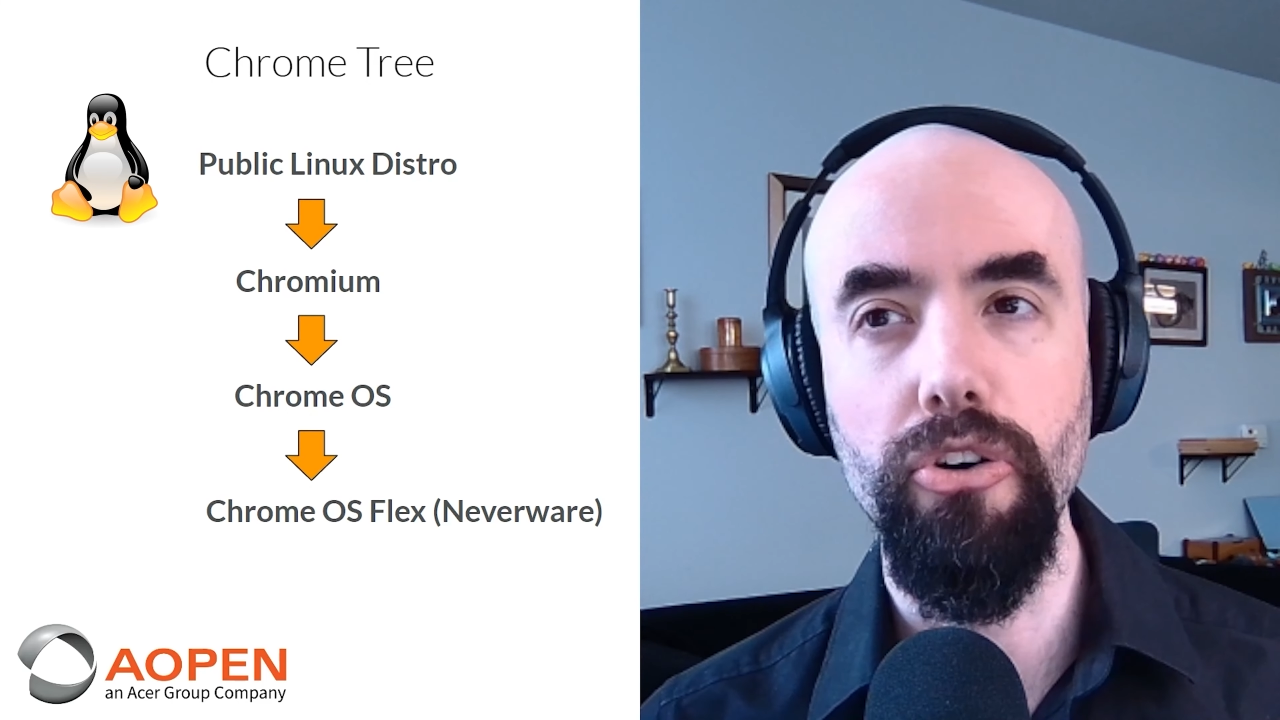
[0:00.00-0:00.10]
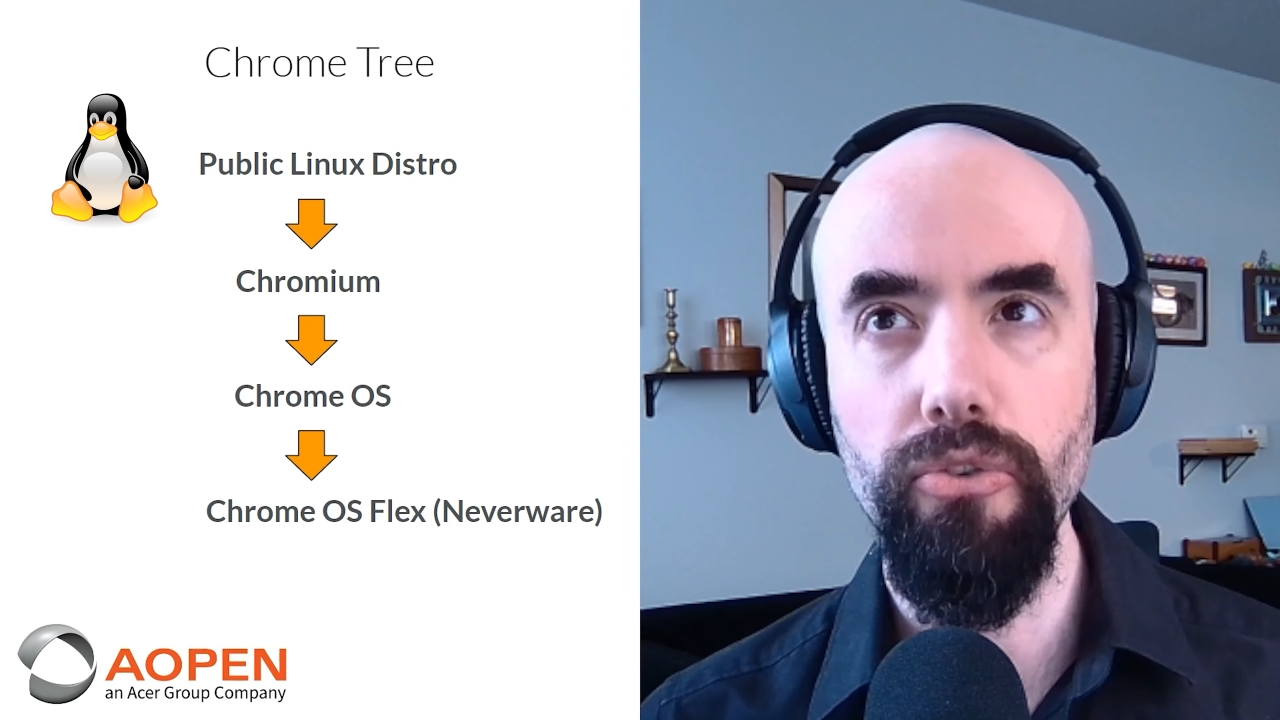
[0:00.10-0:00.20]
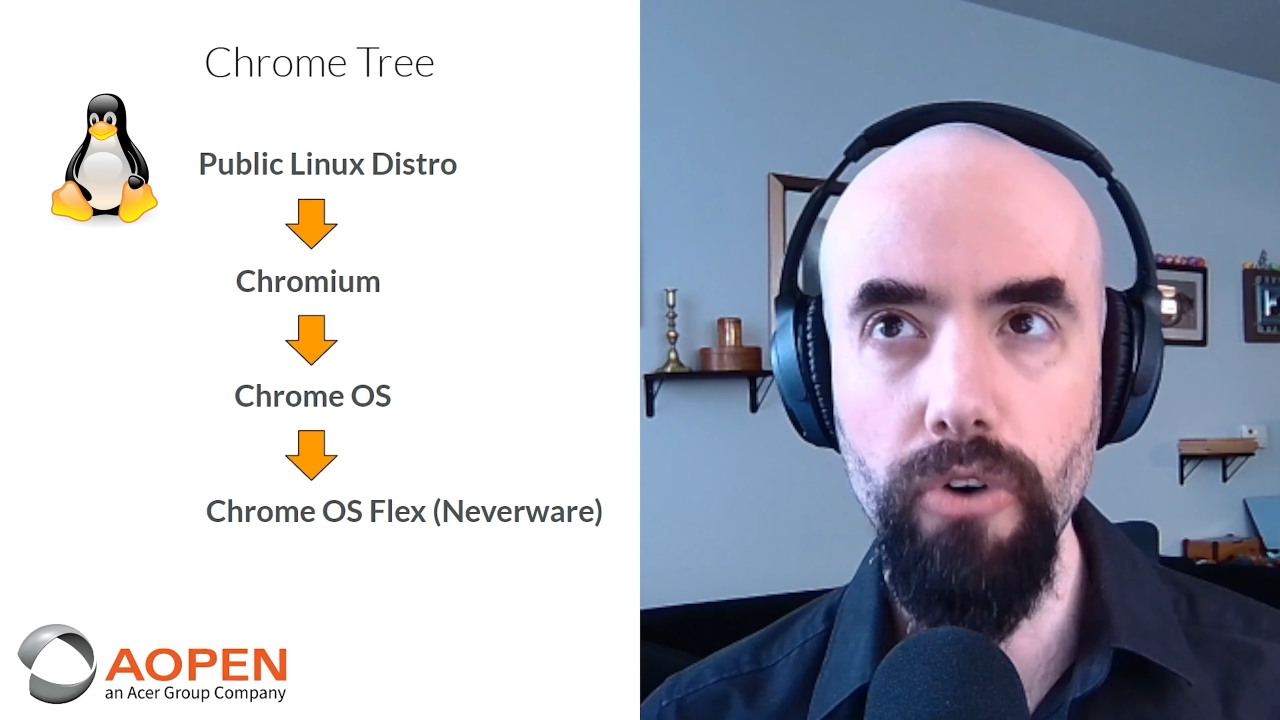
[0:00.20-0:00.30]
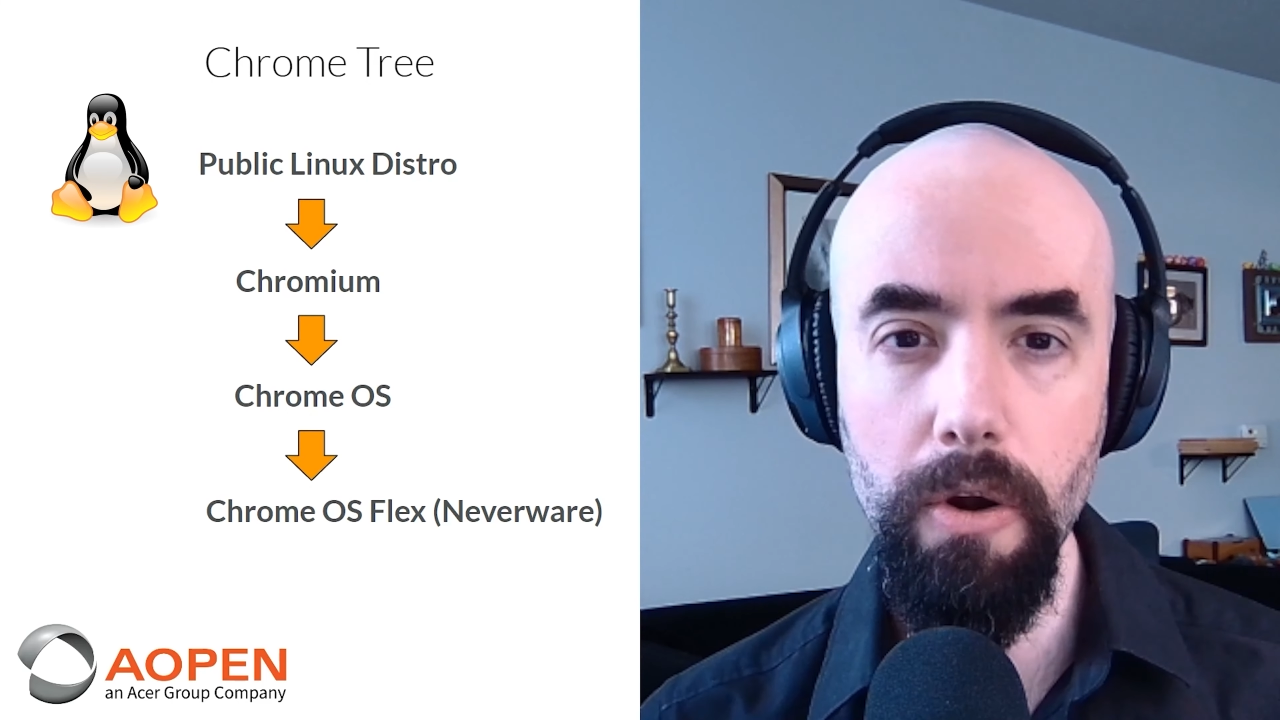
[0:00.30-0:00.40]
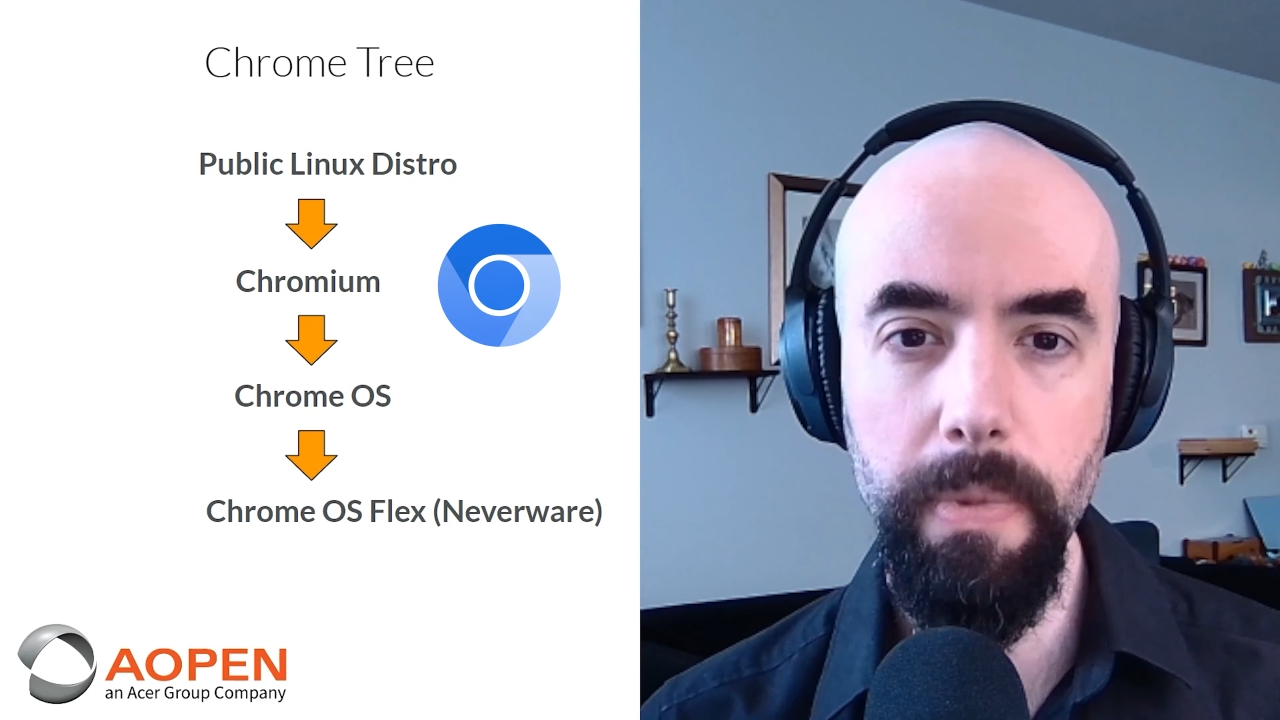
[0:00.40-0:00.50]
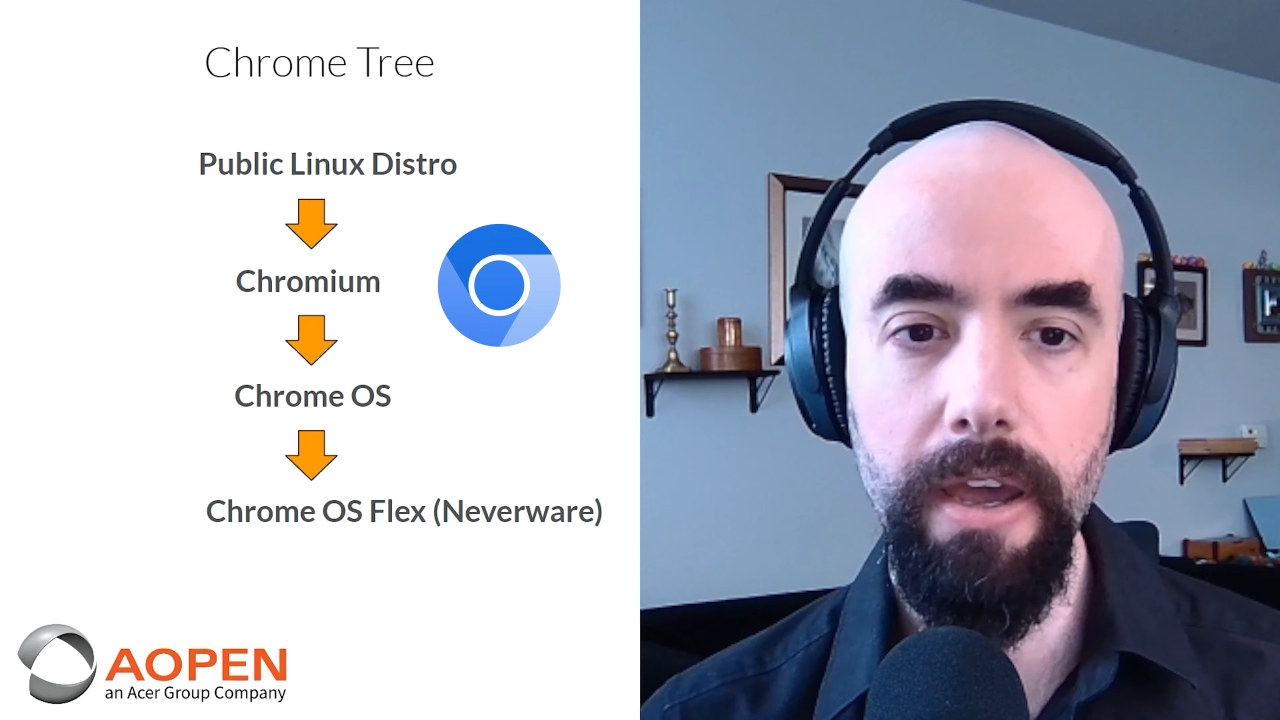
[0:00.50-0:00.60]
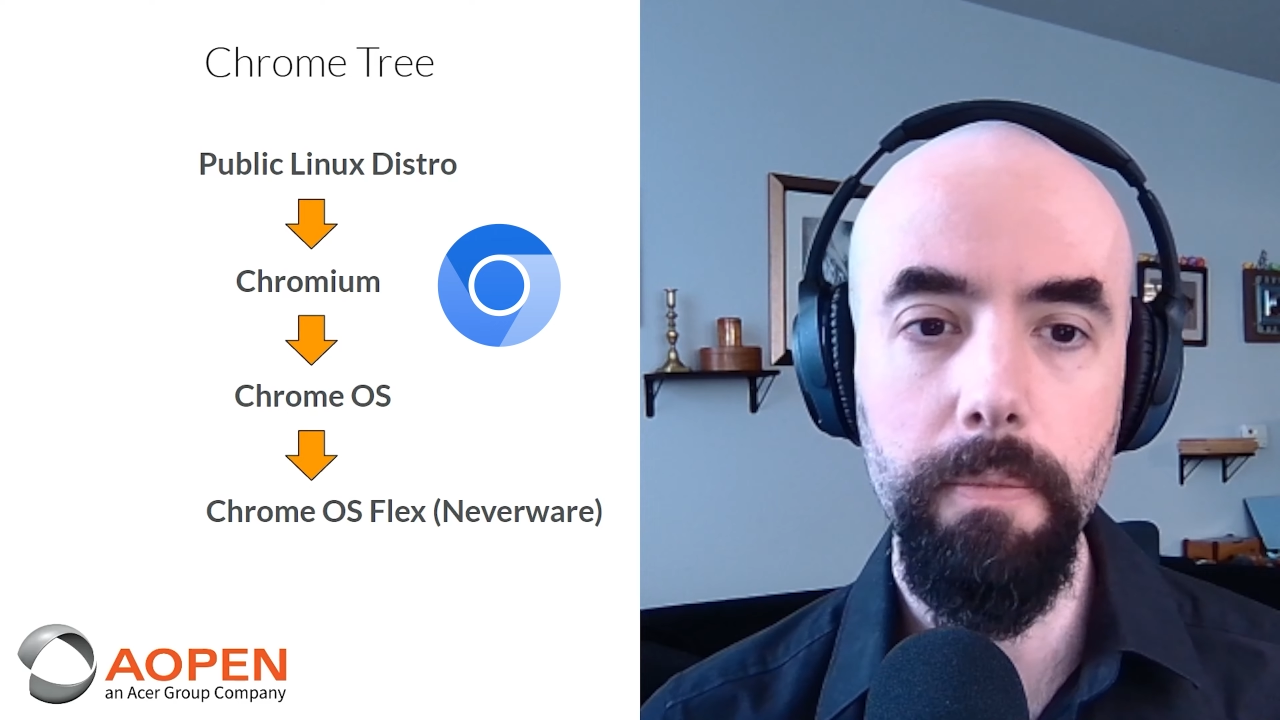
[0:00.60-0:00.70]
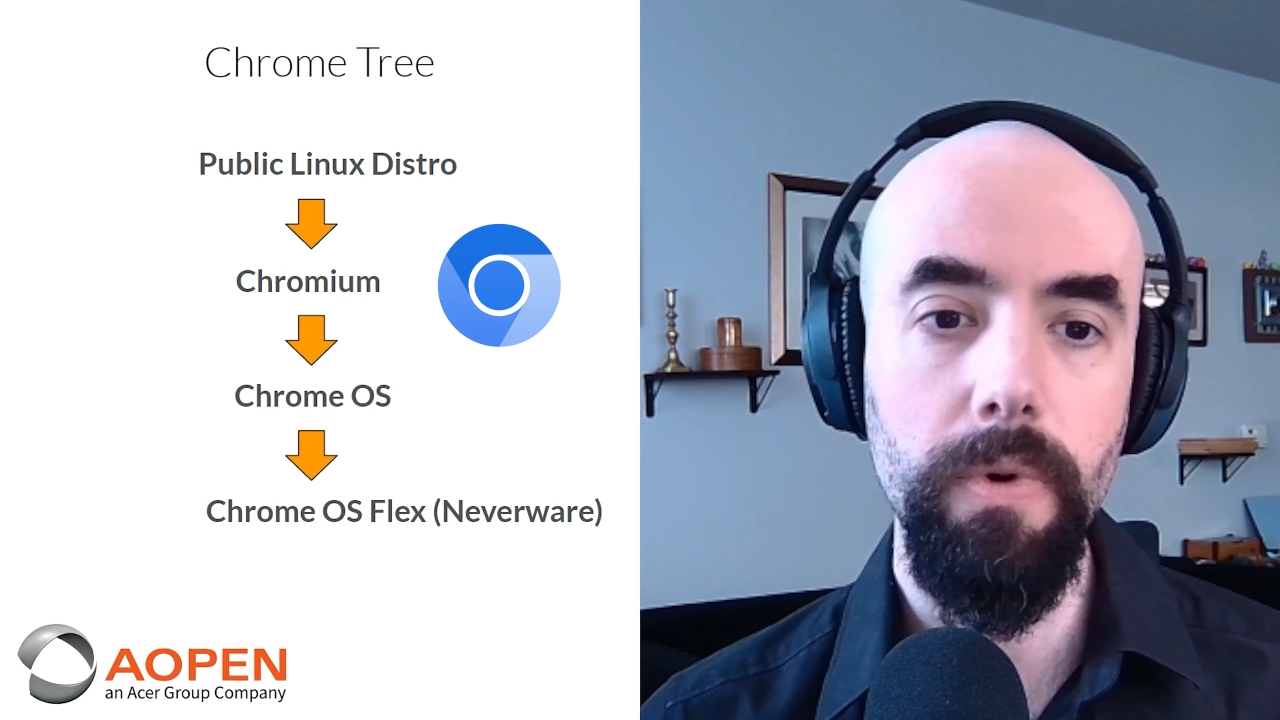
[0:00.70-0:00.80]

Chromium,